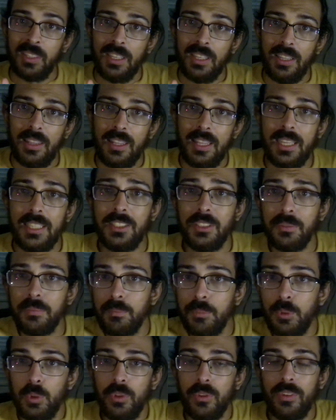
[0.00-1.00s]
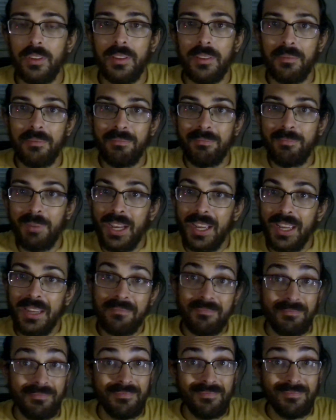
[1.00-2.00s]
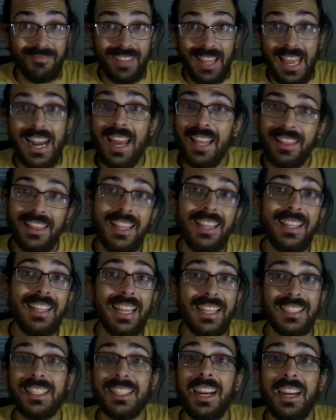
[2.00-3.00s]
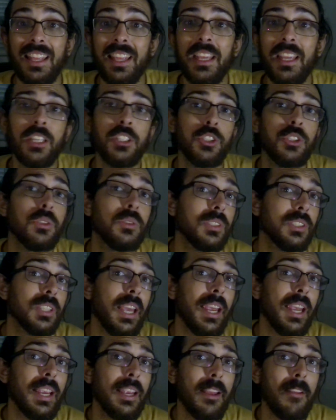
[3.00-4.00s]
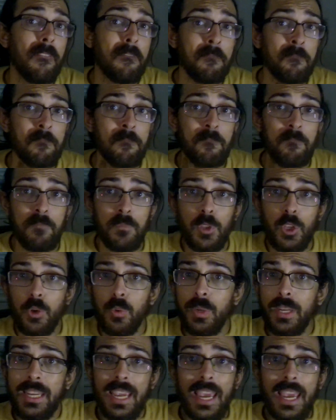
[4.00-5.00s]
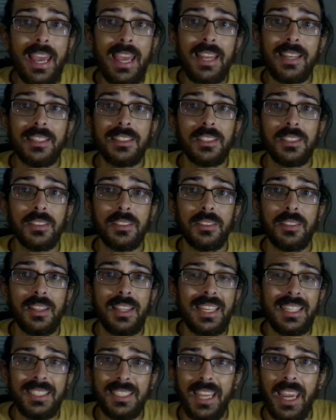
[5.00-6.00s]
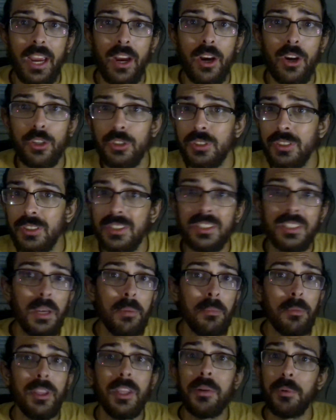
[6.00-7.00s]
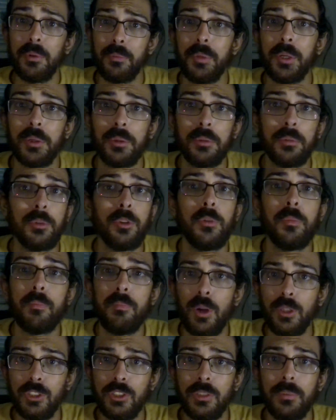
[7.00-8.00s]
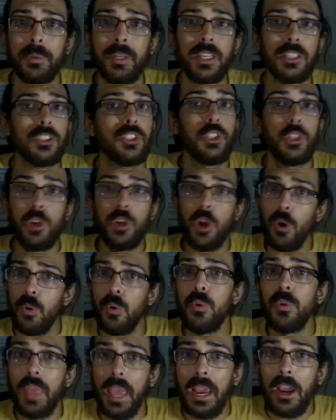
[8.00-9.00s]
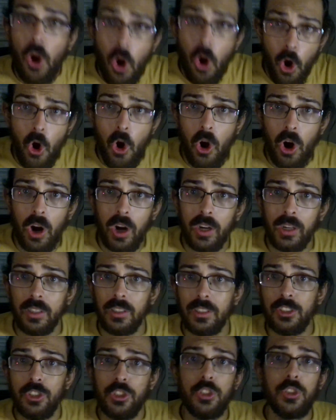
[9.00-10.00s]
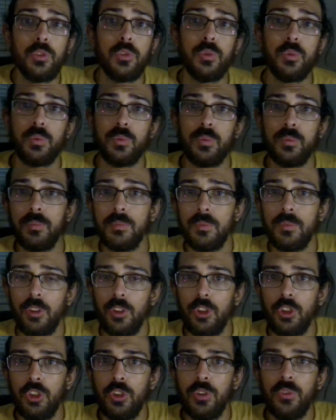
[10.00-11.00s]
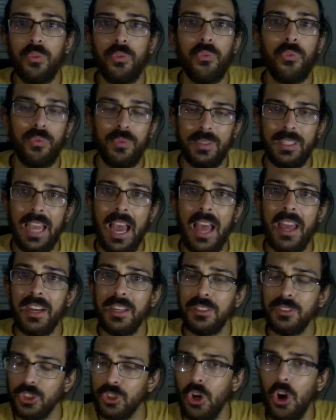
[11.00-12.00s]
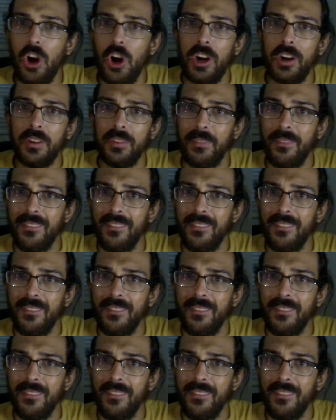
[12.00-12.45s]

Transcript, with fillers: This move, but, and I think that's kind of the issue. It's like you get these characters. Some of them are memorable, mostly because you know who they are. You you kind of start